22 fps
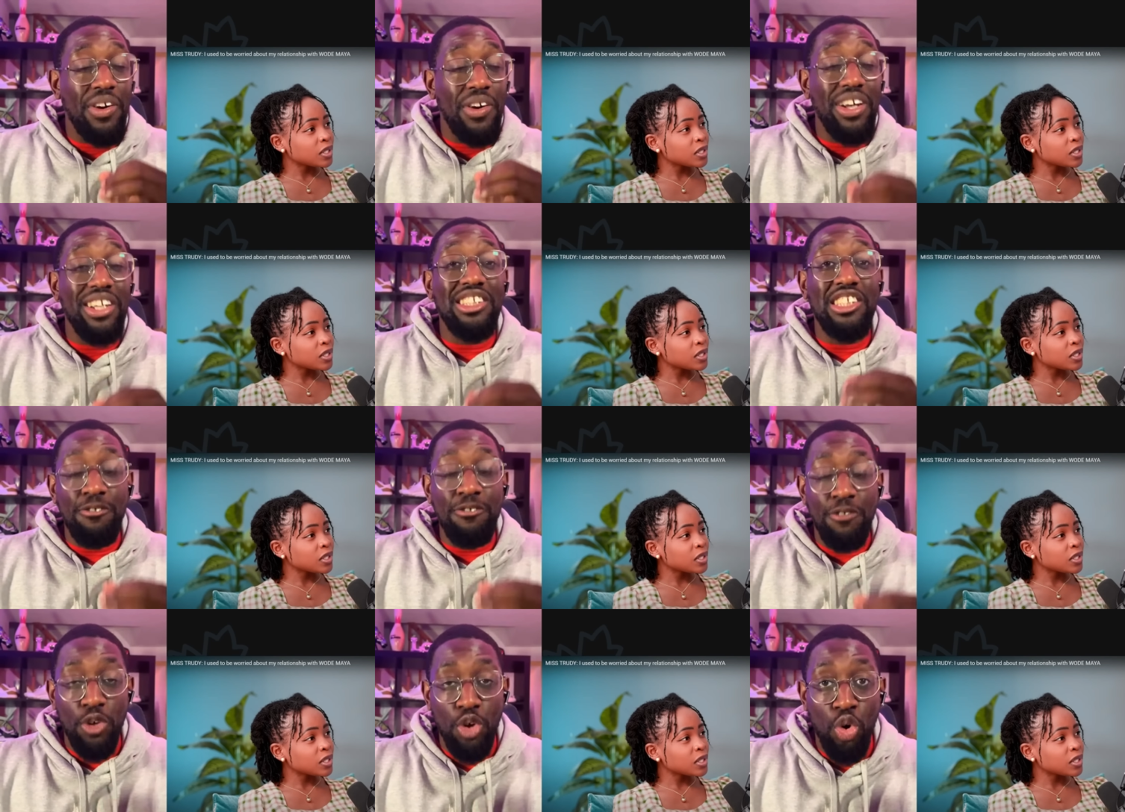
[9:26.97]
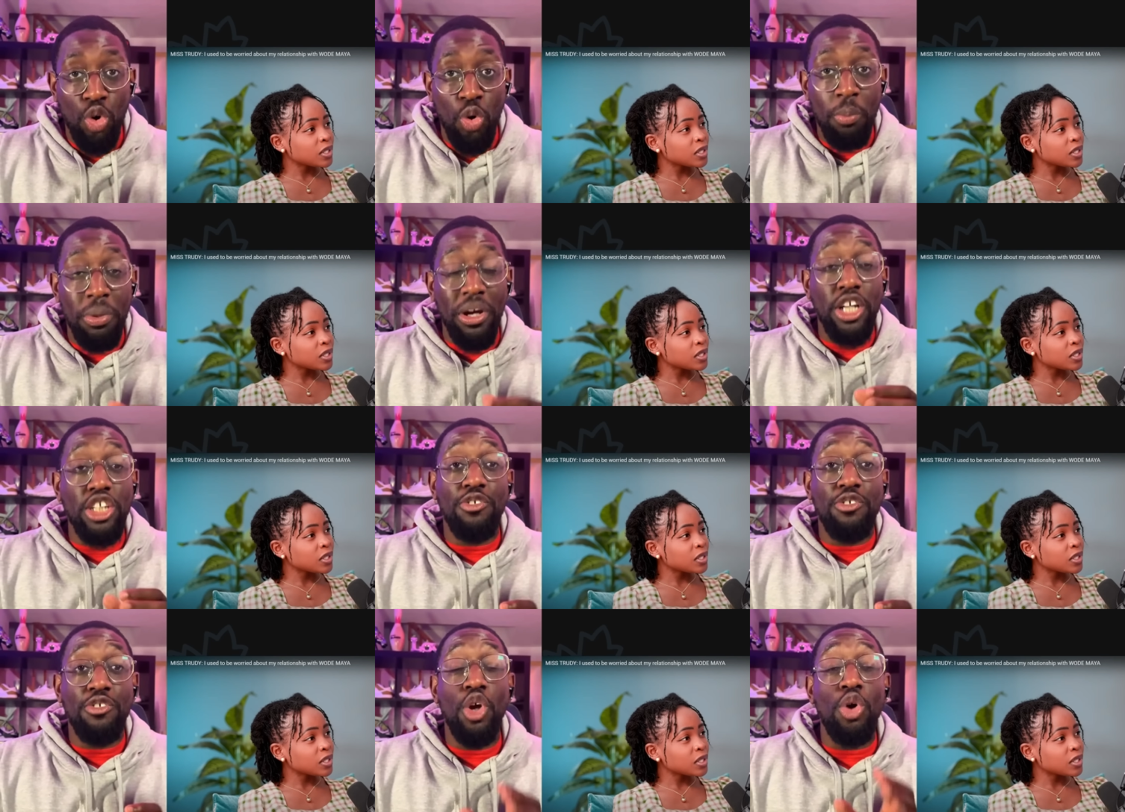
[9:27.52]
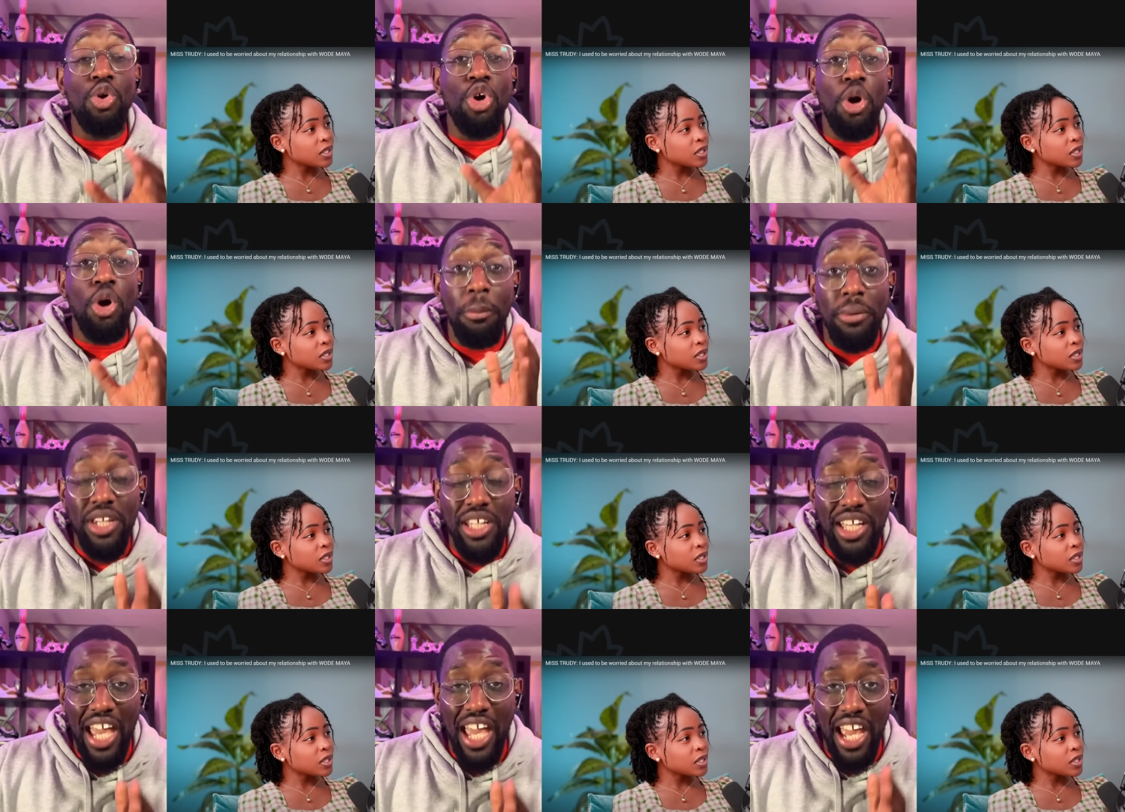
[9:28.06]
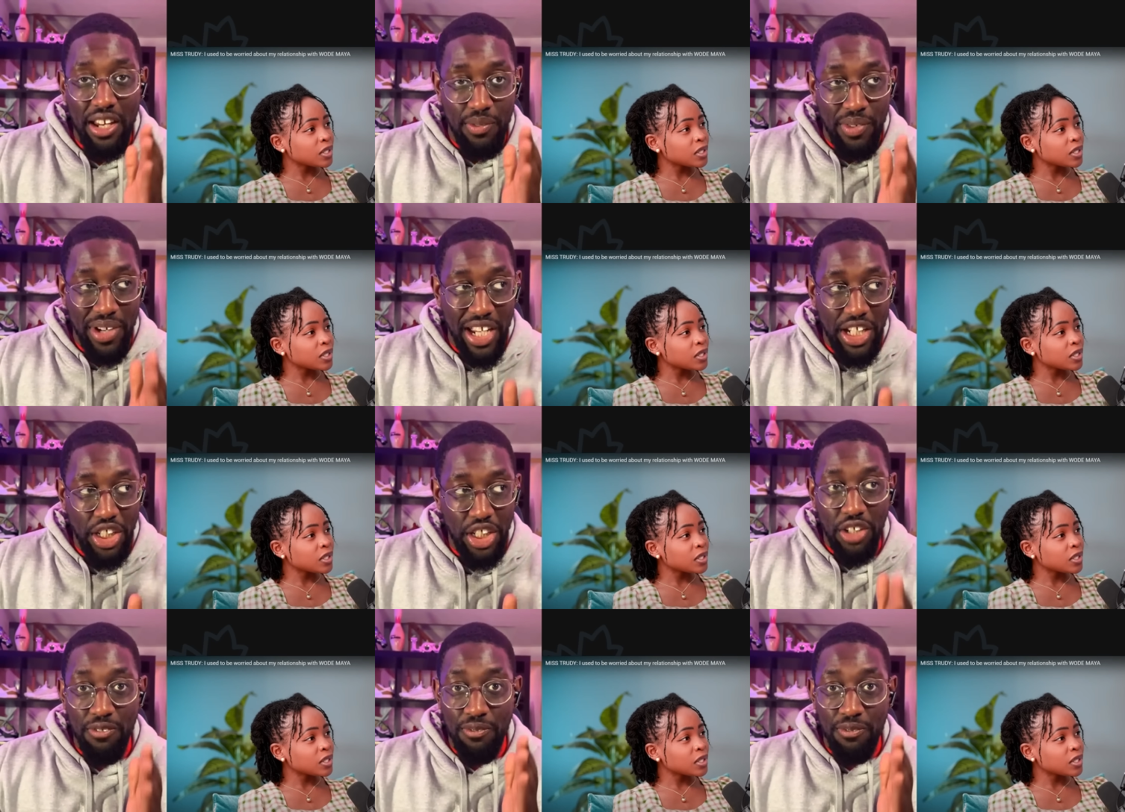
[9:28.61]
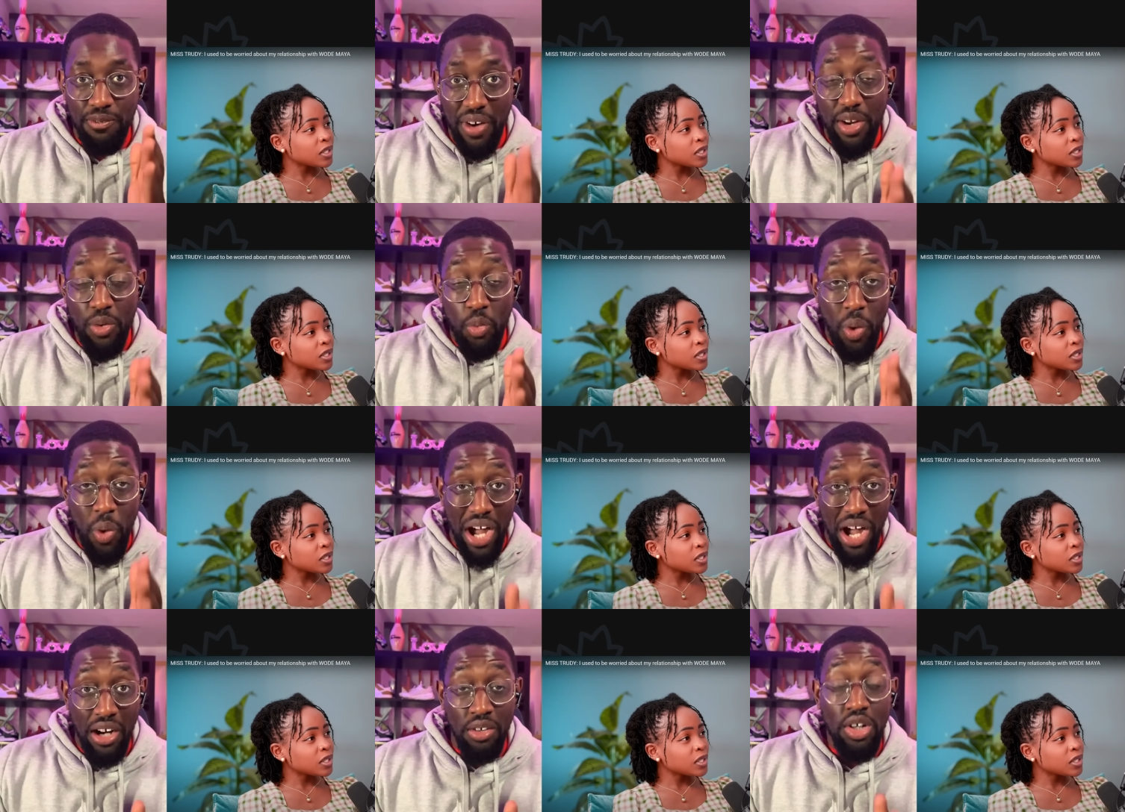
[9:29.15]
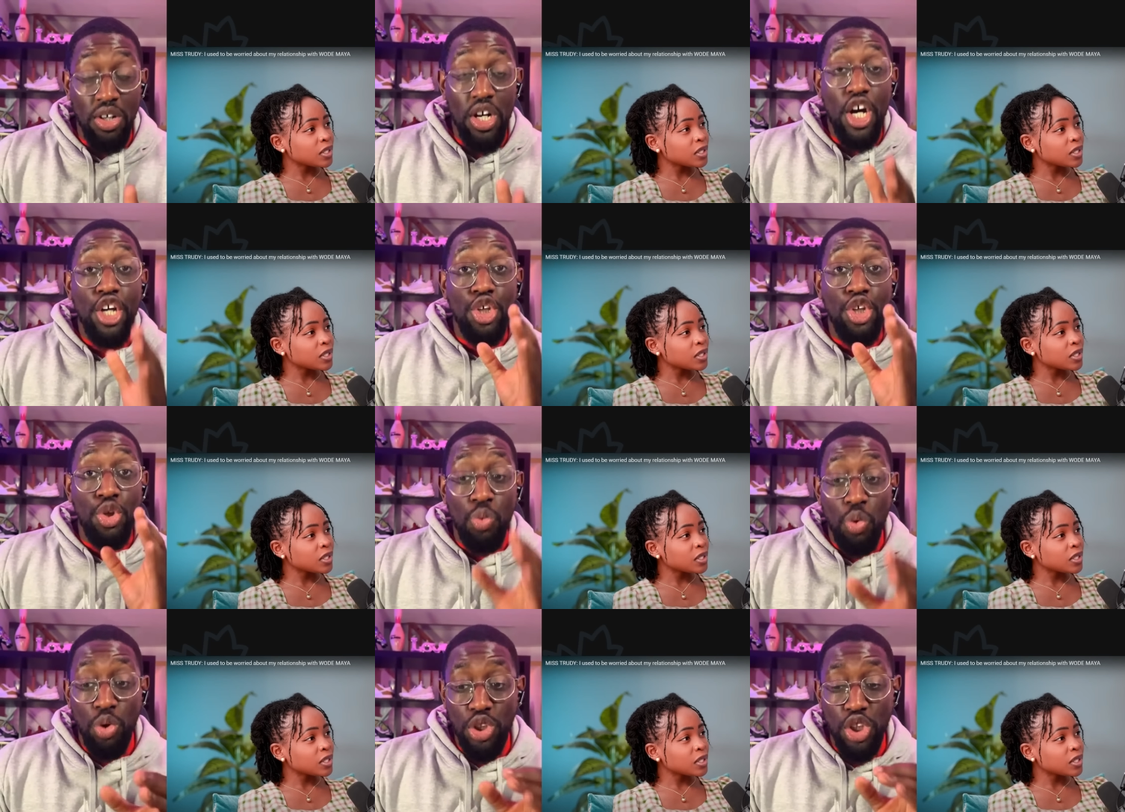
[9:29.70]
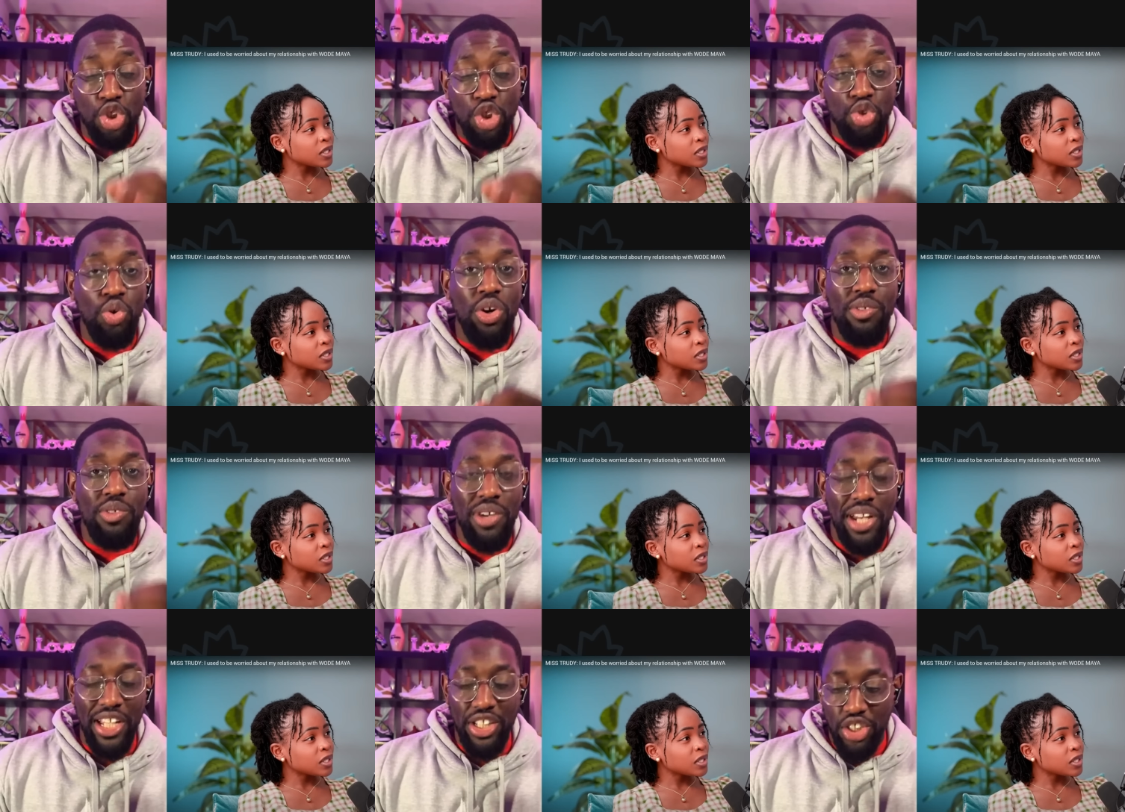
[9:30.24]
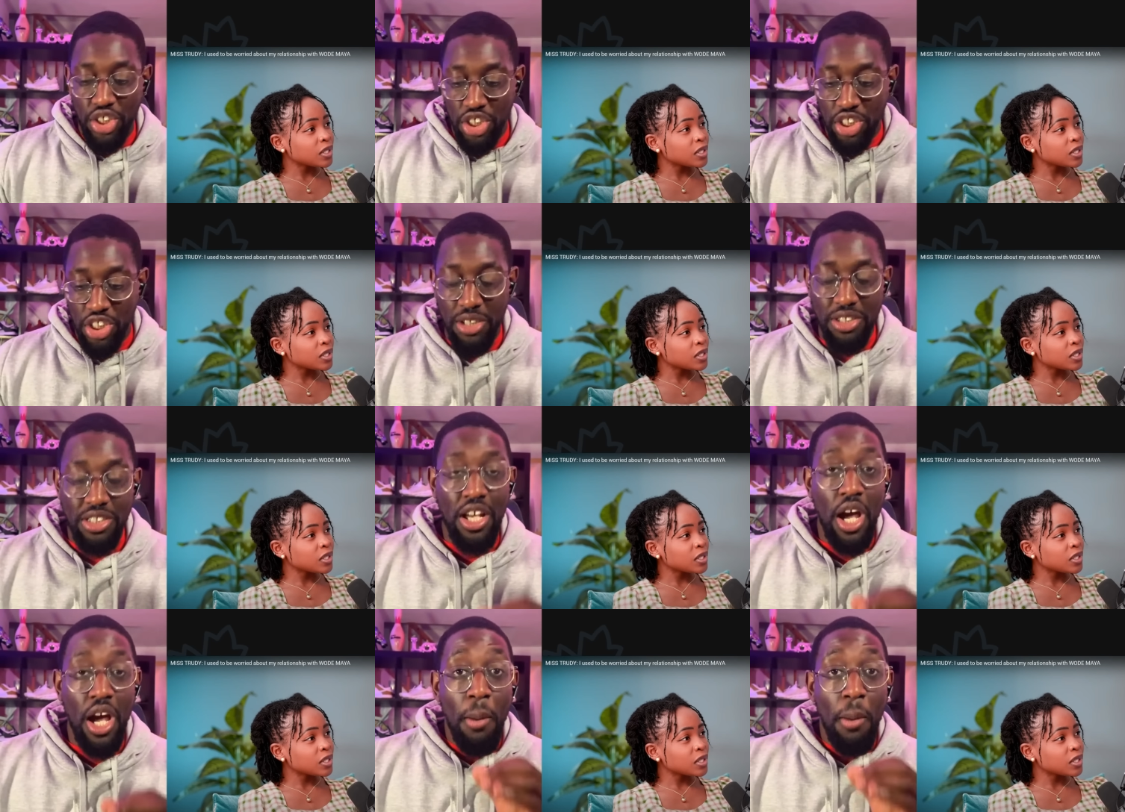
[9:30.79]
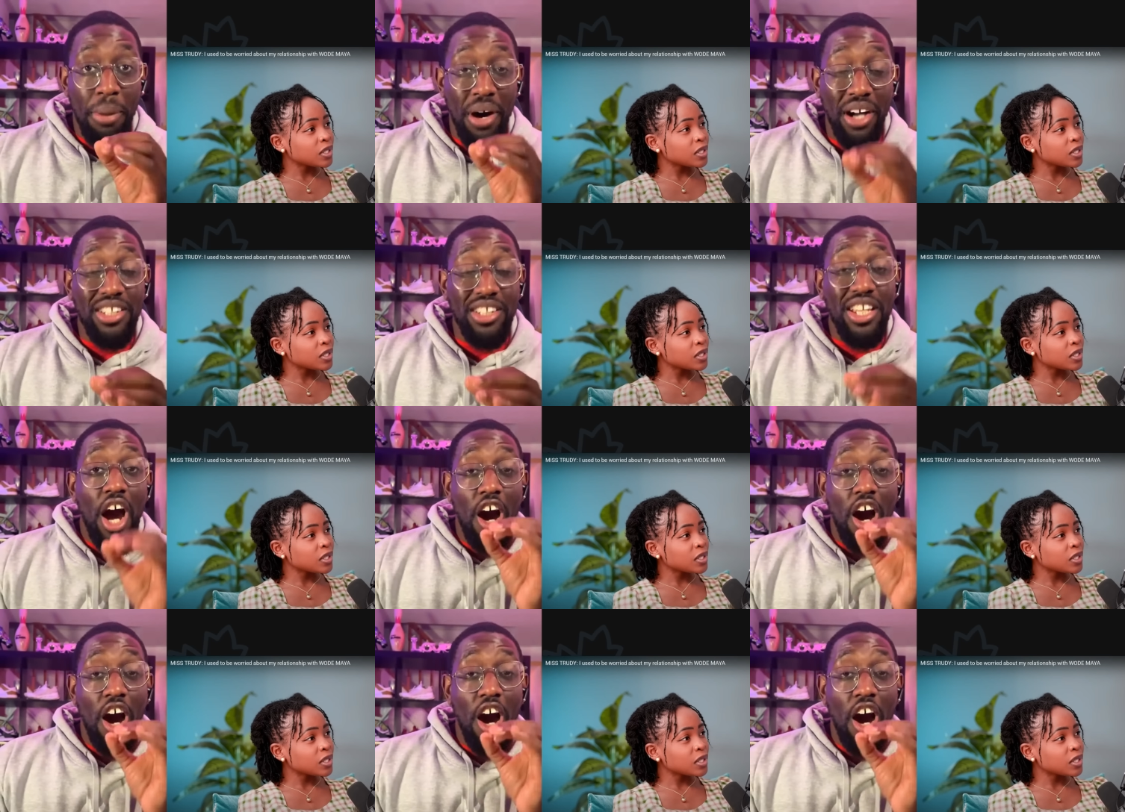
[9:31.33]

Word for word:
Speaker 1: very difficult because if you don't communicate in a relationship very well, you will destroy relationships. But